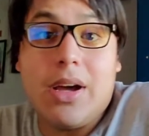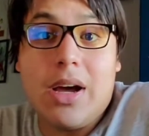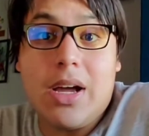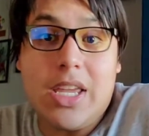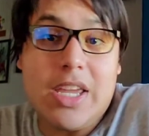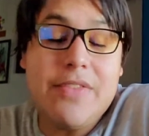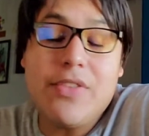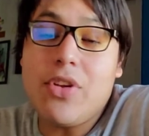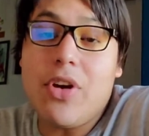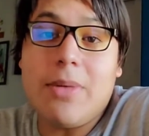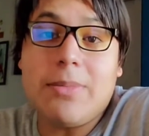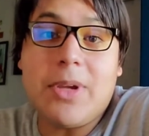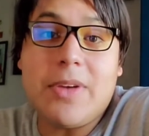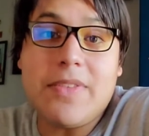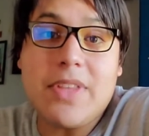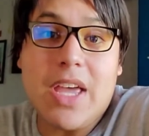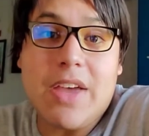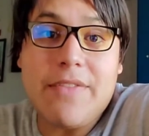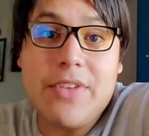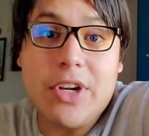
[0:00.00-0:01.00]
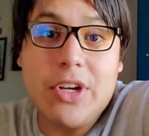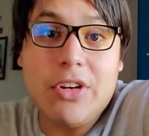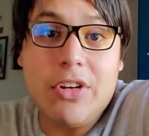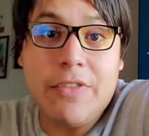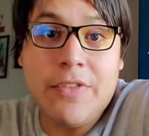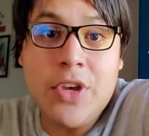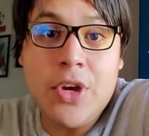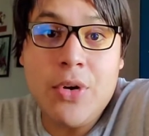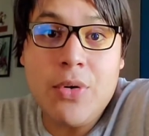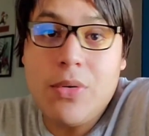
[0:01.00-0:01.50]
even though I'm giving that video a
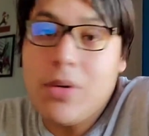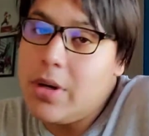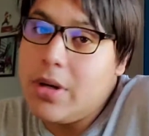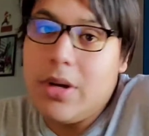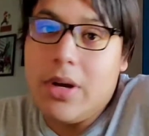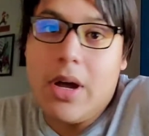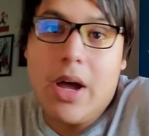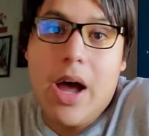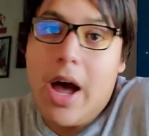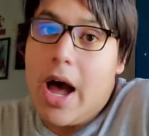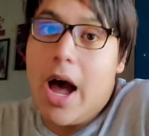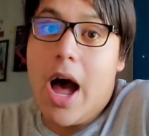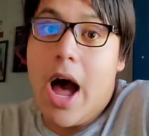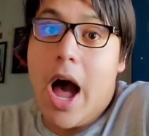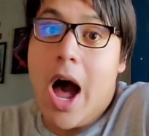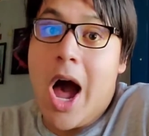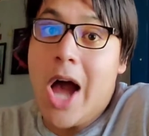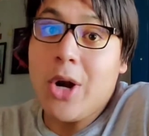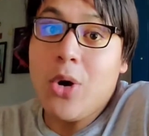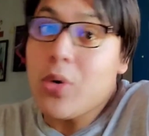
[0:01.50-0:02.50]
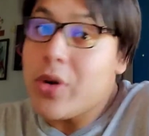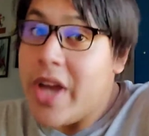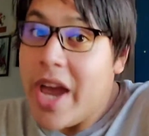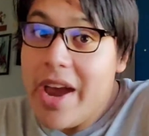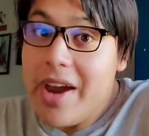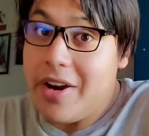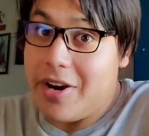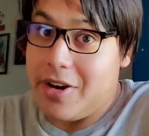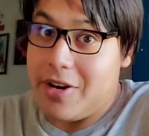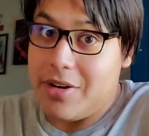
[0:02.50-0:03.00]
view, I don't
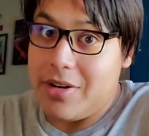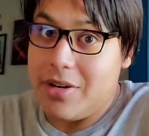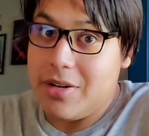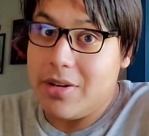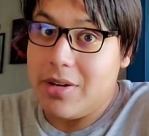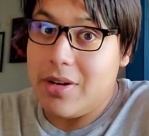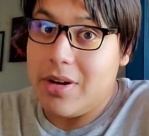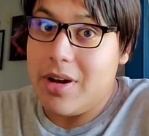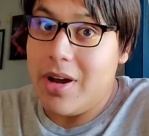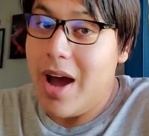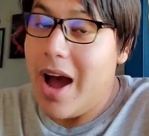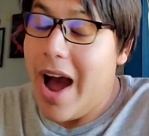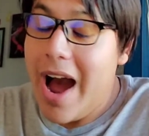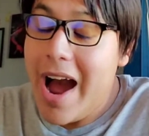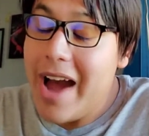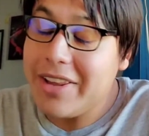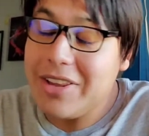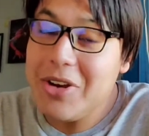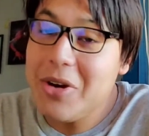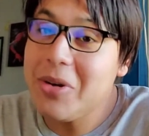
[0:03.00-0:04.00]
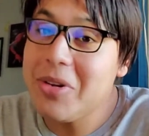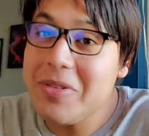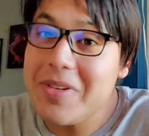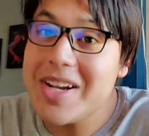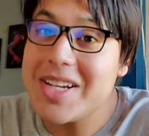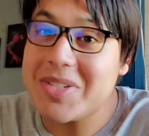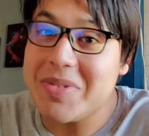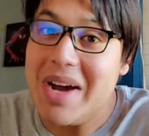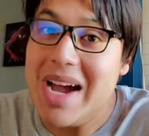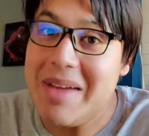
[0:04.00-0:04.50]
care. The only
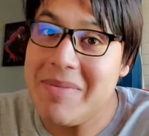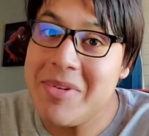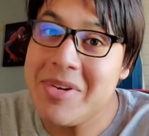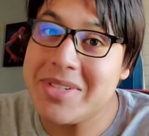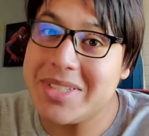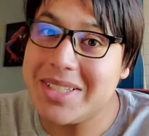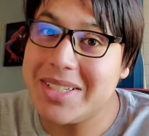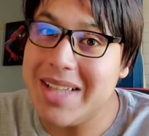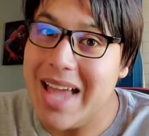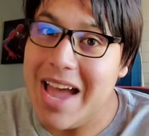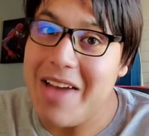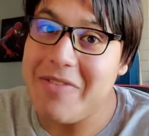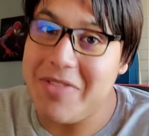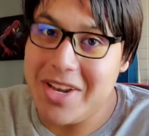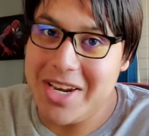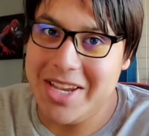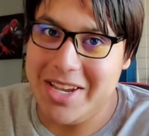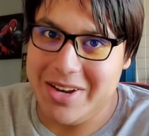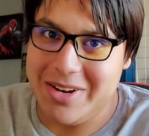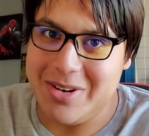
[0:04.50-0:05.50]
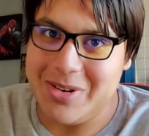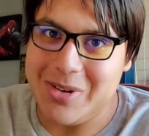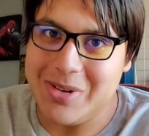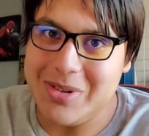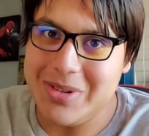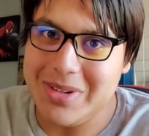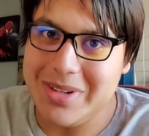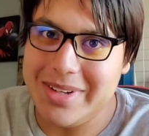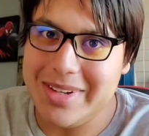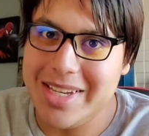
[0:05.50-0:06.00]
reason why I'm using that video
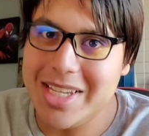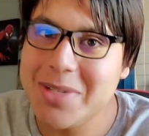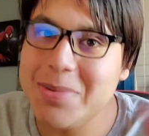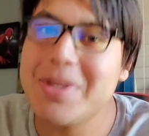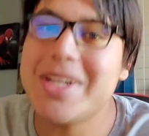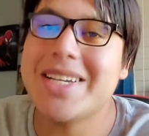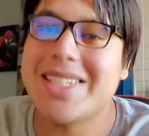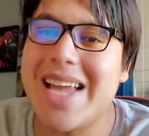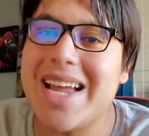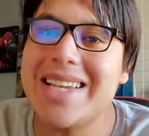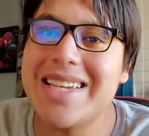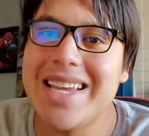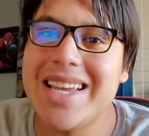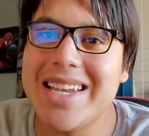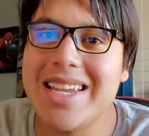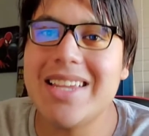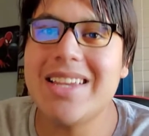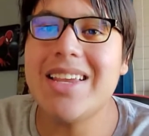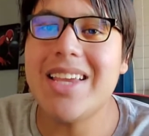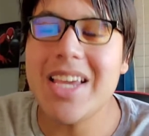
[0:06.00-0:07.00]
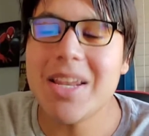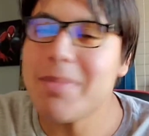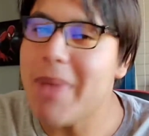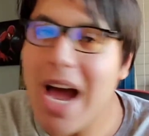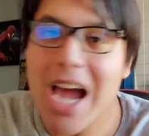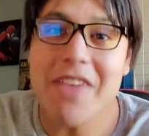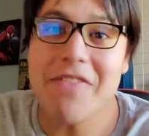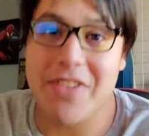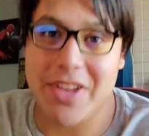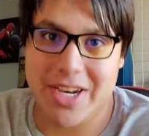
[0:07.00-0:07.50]
is because I need it in
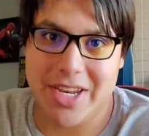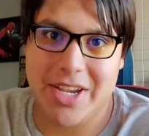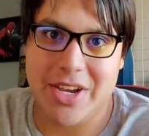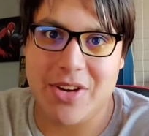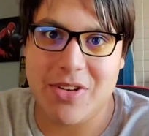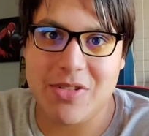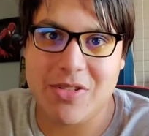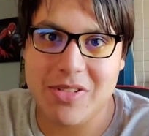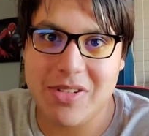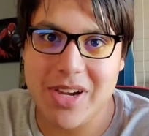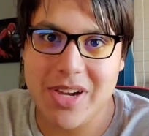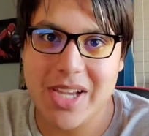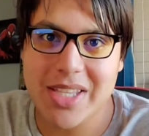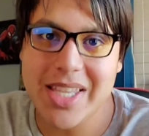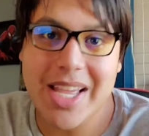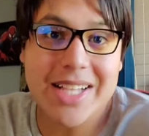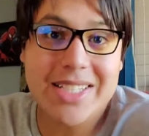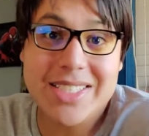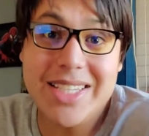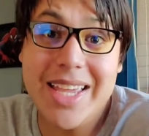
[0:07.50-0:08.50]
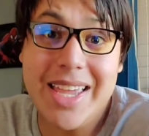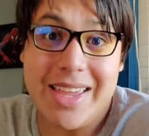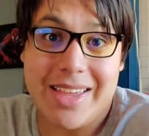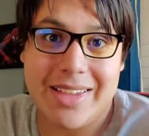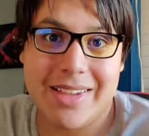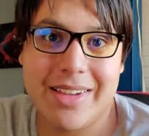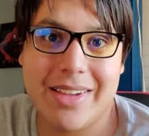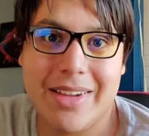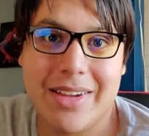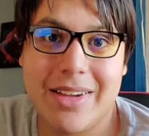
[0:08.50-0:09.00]
my video, and that's it.
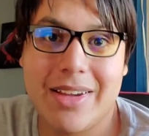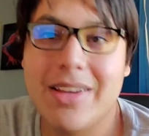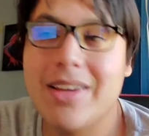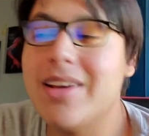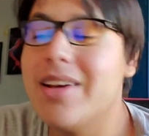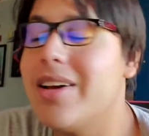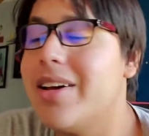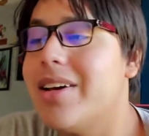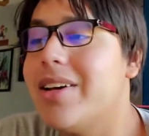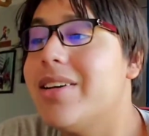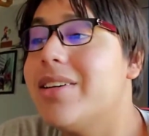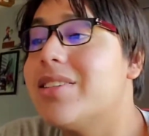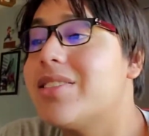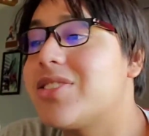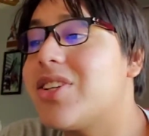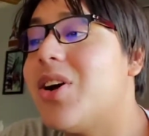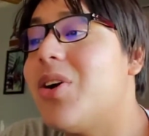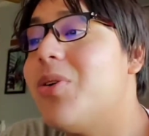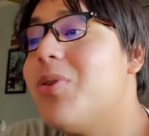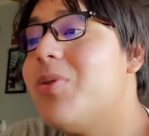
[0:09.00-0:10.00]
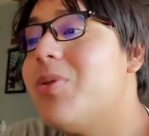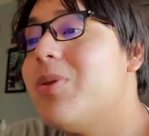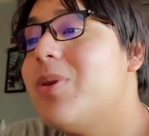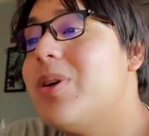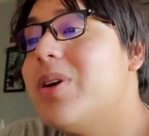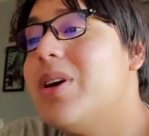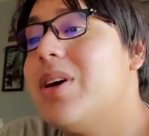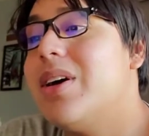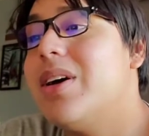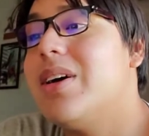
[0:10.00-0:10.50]
So
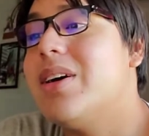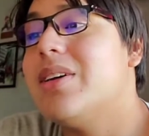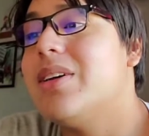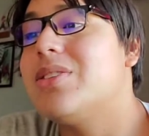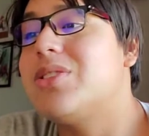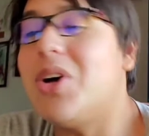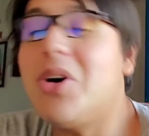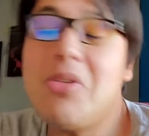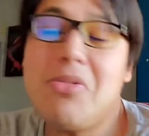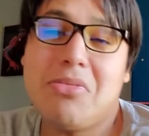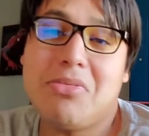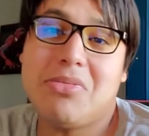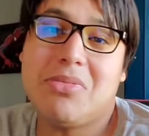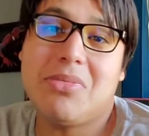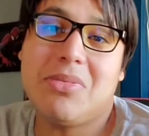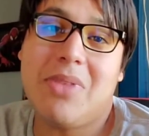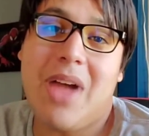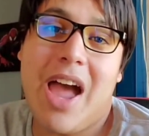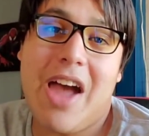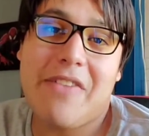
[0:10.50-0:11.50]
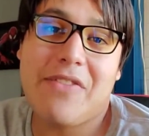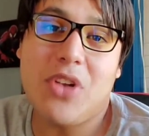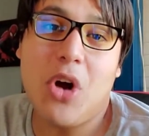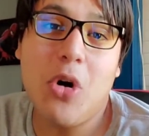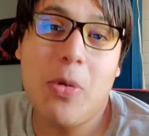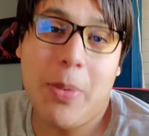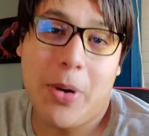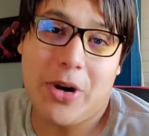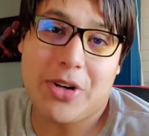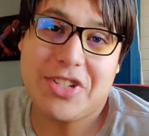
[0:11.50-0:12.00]
don't have no
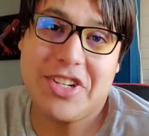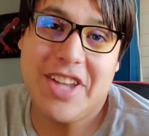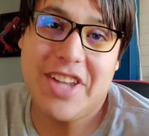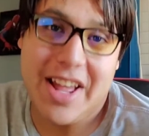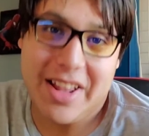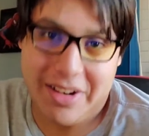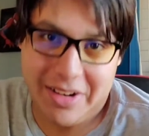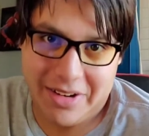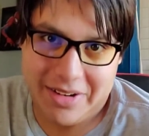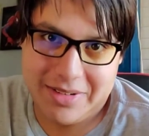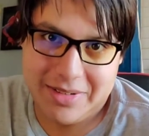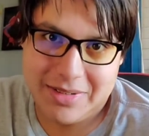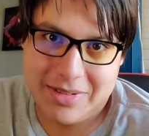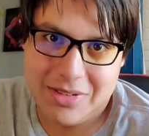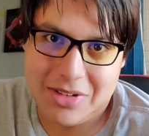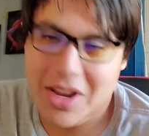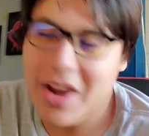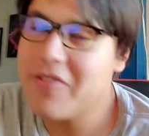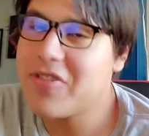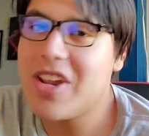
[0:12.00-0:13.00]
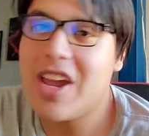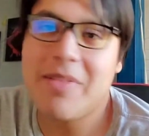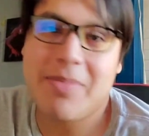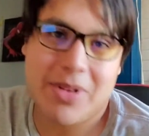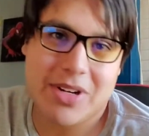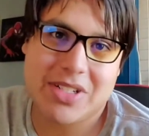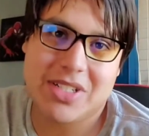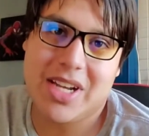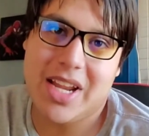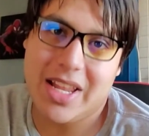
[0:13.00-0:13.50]
personality. You have to have
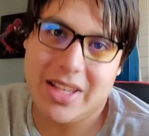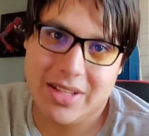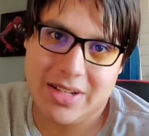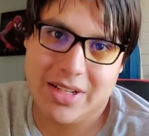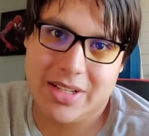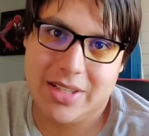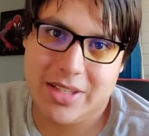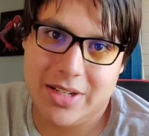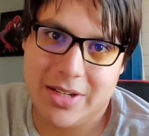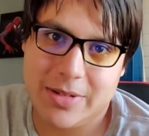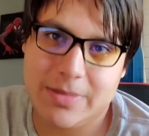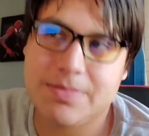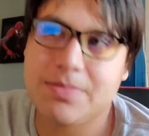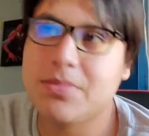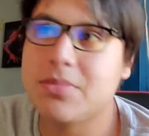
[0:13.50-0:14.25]
personality in there.